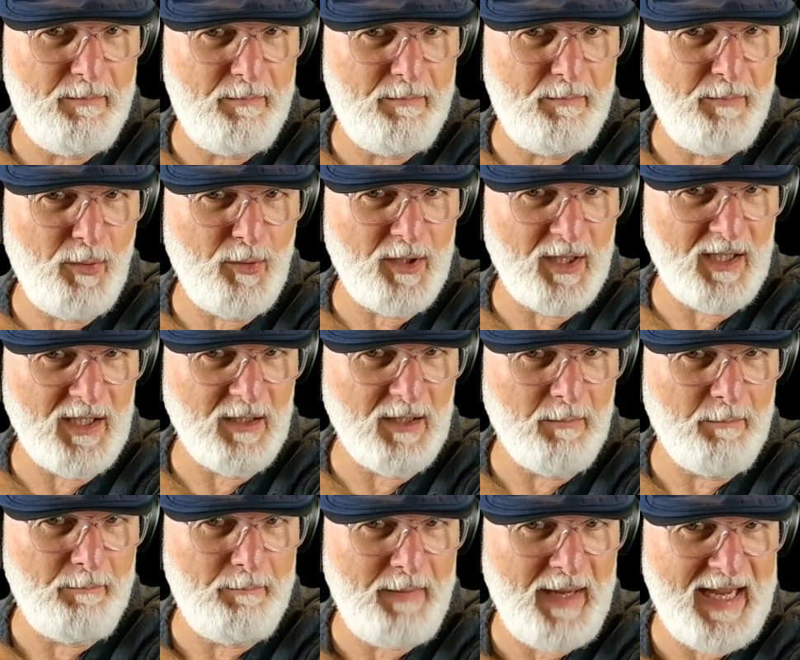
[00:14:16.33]
put a little
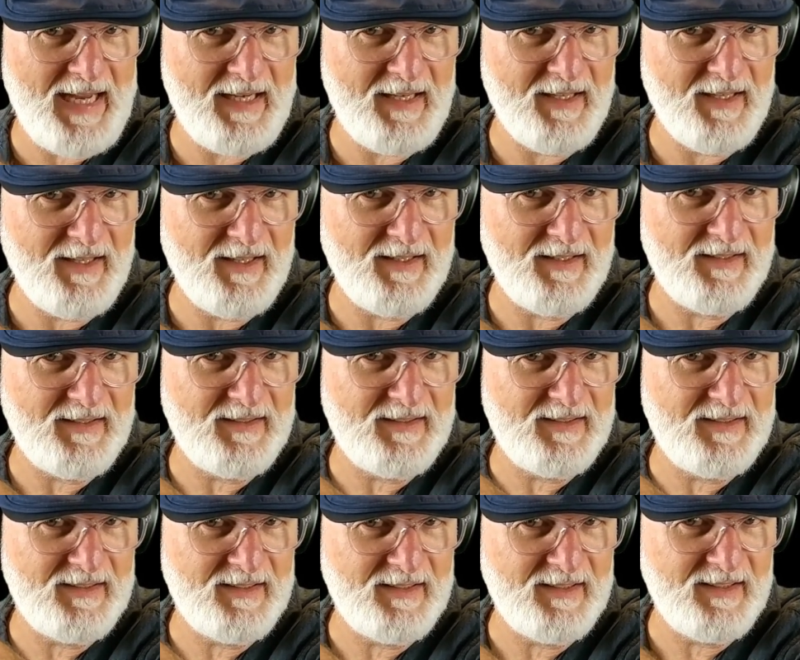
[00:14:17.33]
bend
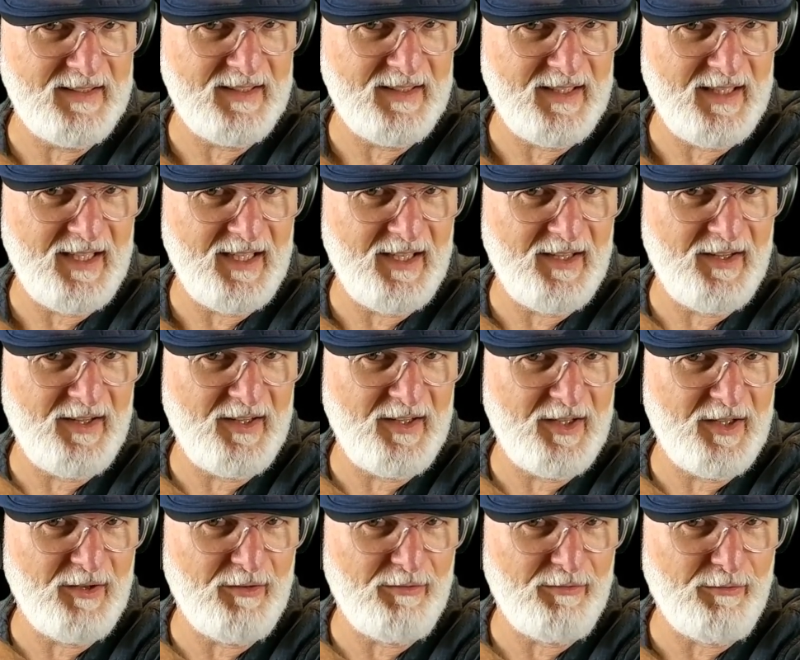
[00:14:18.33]
in the
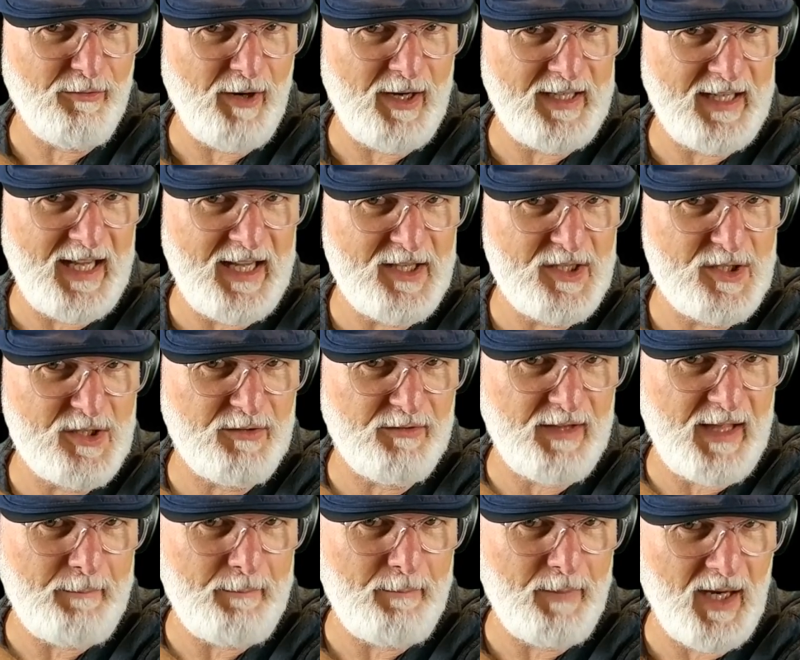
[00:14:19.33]
front edge of
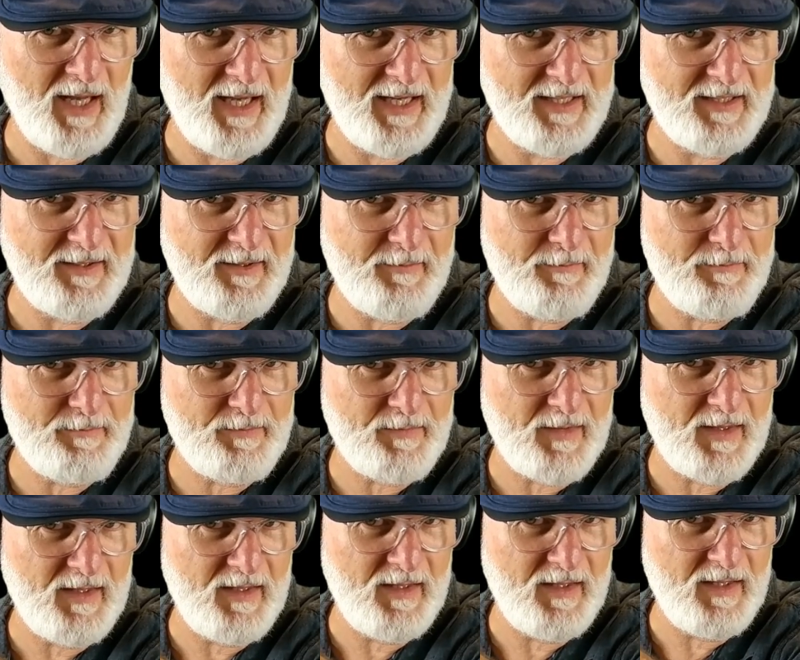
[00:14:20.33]
that plate
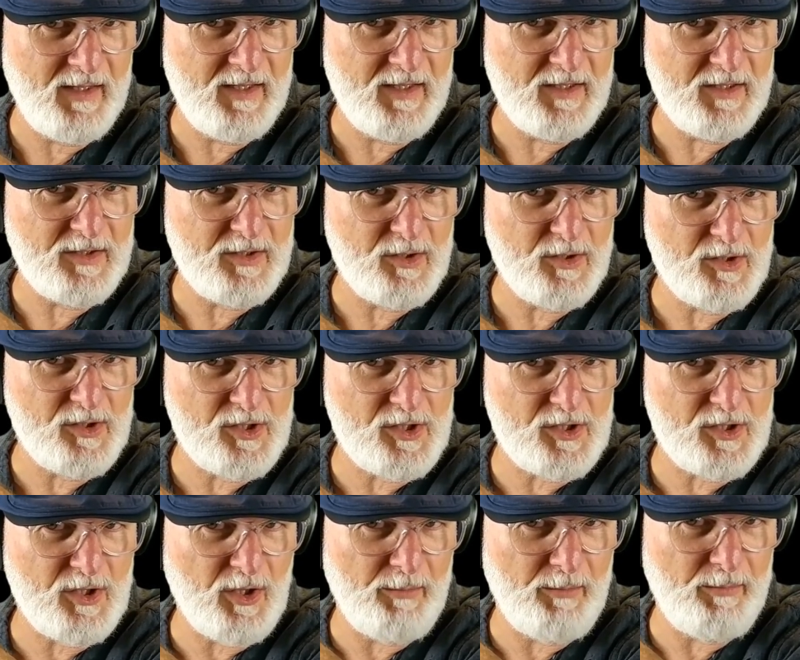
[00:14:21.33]
to
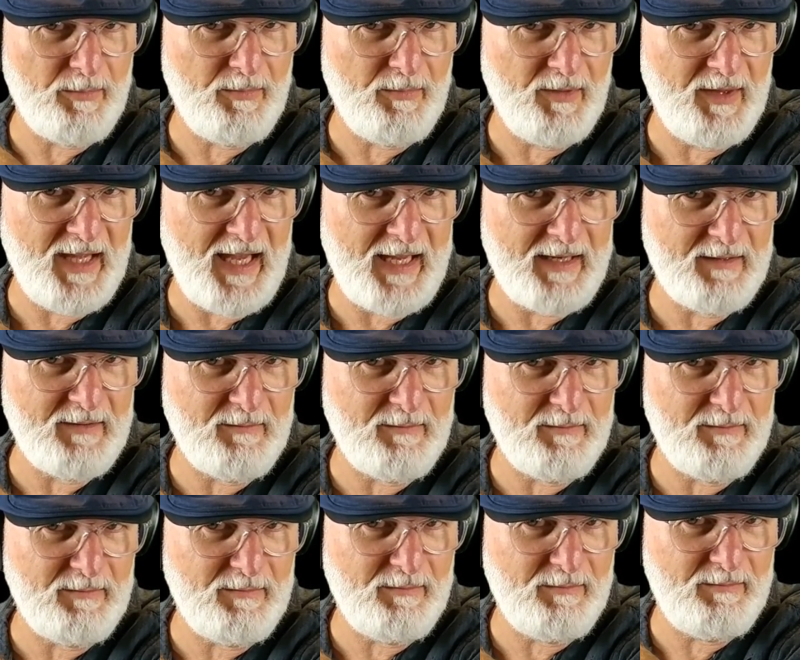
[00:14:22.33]
stop that
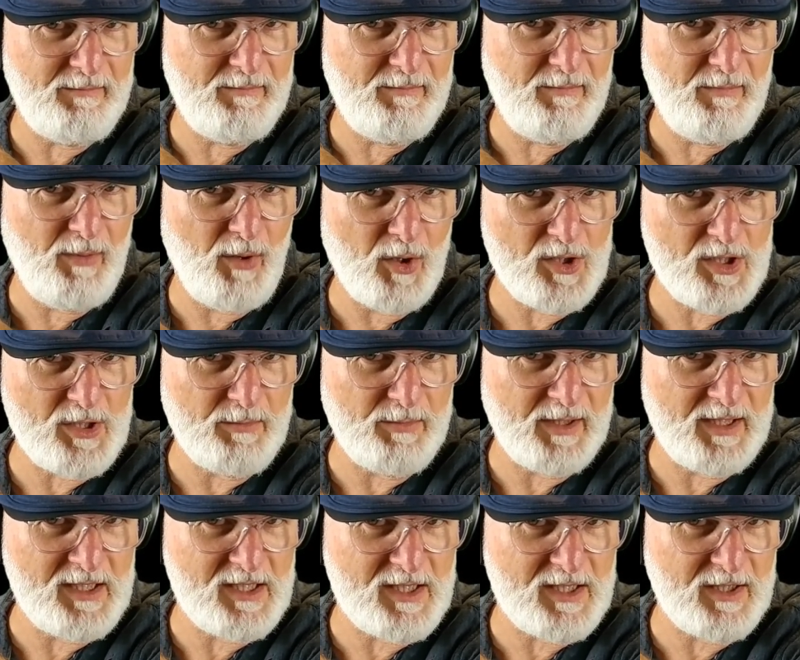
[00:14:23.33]
possibly
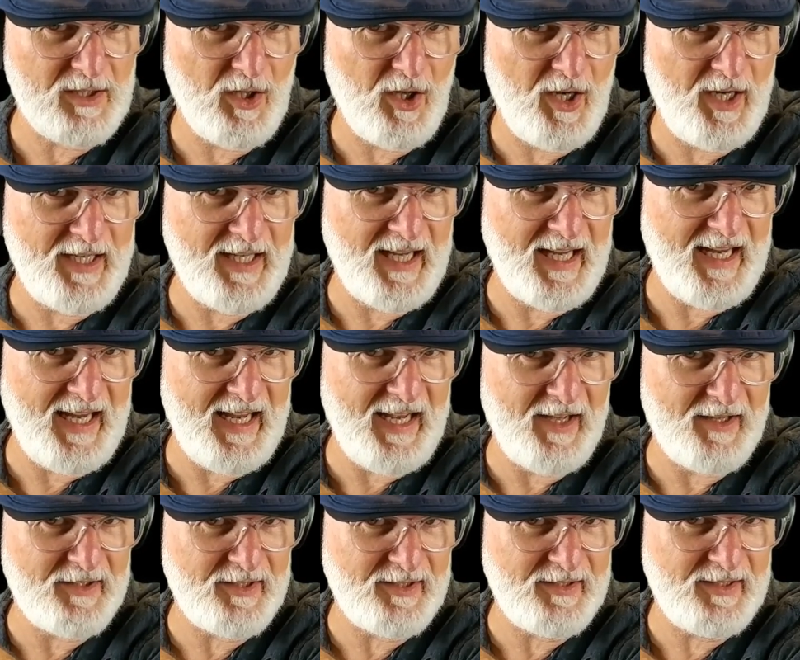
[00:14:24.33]
sliding out.
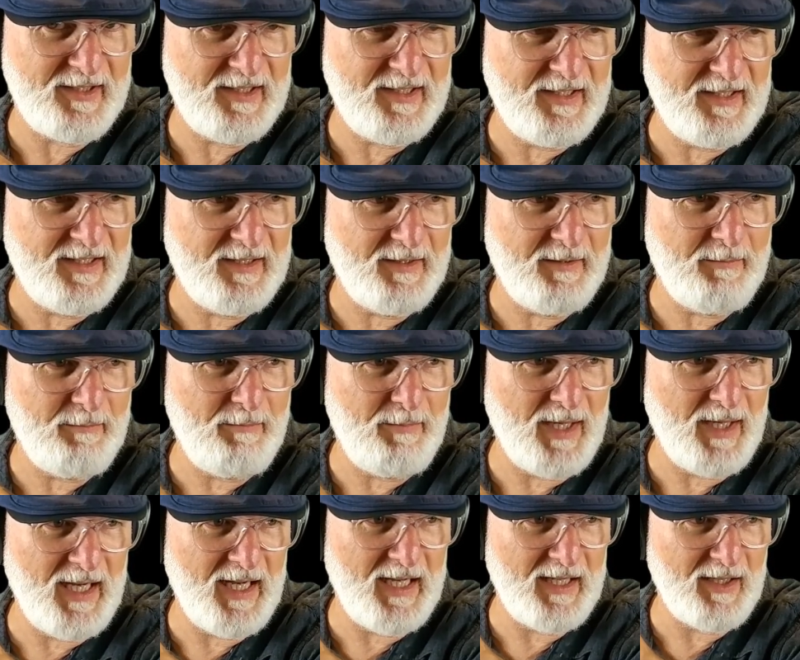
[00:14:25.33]

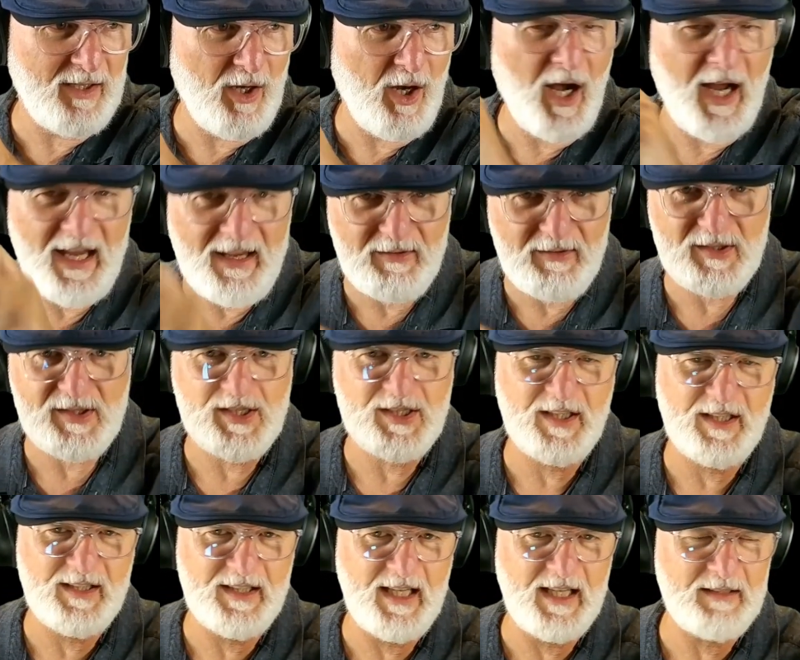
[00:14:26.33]
But I haven't
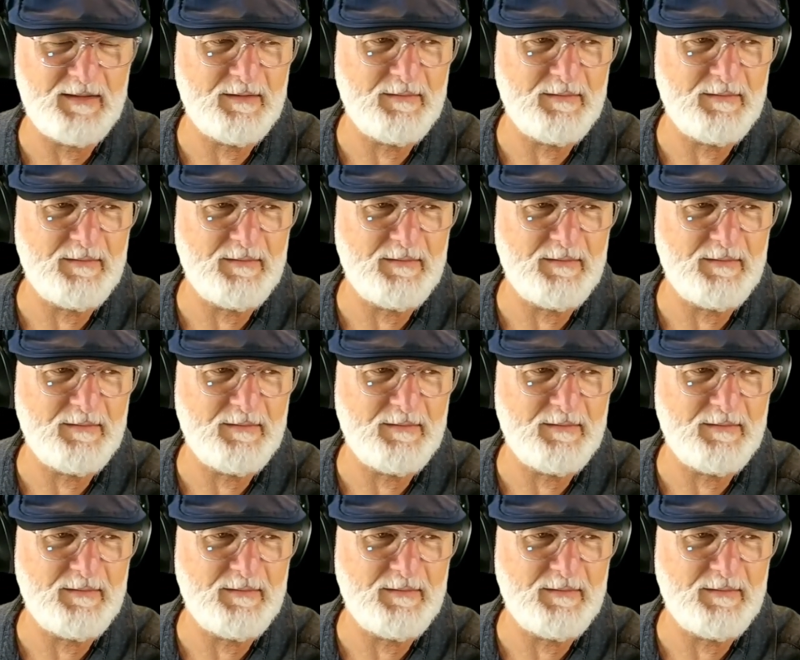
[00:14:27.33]
seen that